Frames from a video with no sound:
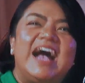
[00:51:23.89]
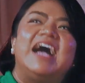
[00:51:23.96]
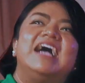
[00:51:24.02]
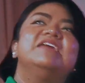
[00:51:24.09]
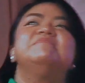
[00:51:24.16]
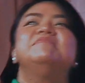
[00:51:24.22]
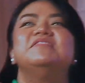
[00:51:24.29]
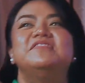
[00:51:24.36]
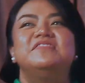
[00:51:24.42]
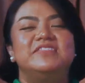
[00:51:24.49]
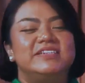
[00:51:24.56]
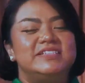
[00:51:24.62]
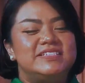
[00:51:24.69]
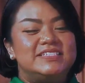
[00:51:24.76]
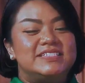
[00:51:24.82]
I
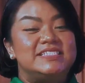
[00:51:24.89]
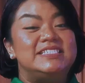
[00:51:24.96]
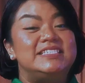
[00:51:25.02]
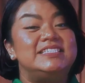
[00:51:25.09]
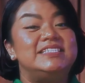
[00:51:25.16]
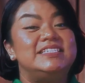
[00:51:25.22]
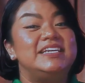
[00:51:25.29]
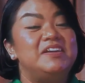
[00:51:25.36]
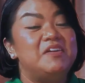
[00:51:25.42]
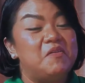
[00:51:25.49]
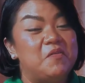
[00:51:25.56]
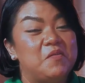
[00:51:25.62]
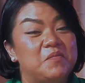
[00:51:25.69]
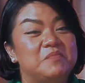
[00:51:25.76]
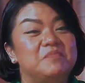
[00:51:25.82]
prefer to just sit
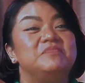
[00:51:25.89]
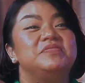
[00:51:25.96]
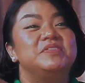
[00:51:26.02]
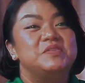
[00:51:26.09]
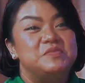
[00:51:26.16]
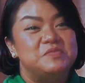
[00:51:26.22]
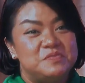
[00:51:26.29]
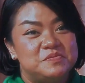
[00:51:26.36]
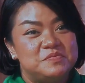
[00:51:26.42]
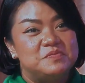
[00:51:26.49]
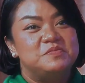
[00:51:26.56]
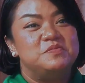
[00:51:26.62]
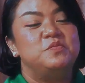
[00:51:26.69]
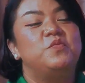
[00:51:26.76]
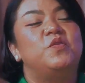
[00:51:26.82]
home,
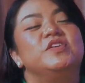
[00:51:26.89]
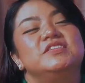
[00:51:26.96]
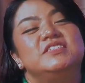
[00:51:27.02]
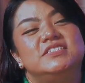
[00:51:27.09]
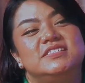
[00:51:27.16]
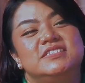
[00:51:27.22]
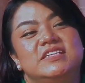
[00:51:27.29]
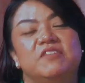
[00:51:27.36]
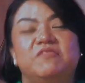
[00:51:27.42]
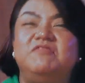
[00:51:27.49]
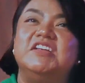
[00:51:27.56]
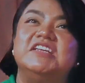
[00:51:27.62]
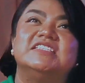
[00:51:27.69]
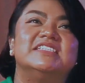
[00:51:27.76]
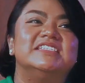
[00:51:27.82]
watch
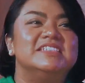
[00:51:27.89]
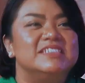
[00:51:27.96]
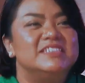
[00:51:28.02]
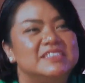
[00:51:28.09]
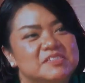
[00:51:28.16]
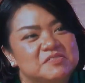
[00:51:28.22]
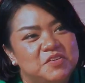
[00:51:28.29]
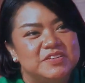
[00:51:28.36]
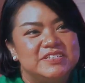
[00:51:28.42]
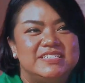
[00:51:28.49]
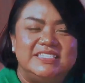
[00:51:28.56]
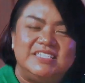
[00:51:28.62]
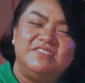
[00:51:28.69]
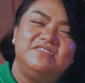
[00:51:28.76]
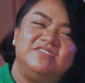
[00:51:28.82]
Netflix ke, watch
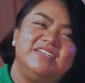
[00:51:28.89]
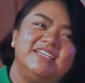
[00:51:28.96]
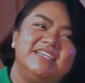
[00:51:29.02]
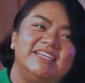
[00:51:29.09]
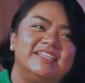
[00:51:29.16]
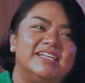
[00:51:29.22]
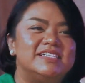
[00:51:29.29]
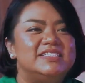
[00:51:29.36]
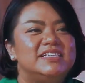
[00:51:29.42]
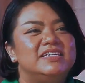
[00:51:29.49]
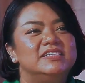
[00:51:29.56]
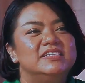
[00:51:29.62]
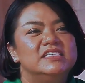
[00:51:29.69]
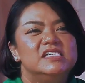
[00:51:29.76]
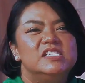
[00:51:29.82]
TV, and that's
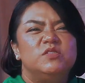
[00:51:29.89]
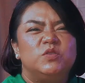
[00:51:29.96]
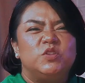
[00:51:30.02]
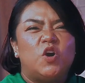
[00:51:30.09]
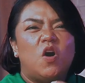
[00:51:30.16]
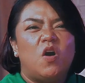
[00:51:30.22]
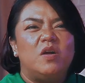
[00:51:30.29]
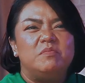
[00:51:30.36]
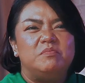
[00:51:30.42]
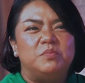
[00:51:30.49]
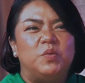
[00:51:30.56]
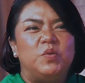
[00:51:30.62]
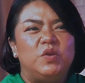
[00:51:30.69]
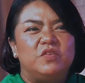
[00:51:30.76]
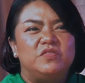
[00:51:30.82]
it. With a hot
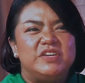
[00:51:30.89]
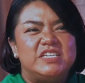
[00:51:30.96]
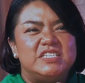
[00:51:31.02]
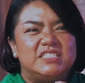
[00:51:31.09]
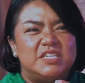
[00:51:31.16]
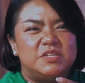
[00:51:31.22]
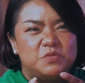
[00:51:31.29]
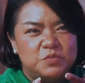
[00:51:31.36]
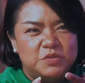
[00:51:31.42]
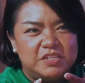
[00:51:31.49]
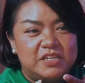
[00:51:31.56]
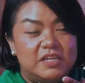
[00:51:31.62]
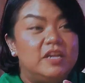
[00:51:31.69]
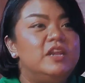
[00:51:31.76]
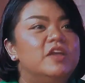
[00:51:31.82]
bowl of instant
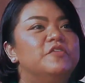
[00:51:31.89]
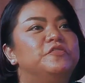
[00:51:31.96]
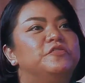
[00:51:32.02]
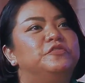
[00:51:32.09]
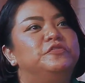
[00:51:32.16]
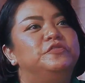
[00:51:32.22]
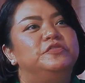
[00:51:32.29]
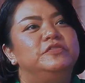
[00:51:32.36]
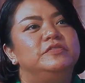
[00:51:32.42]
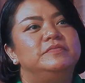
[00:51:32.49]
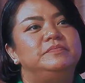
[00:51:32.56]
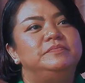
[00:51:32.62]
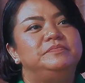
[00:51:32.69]
noodle love.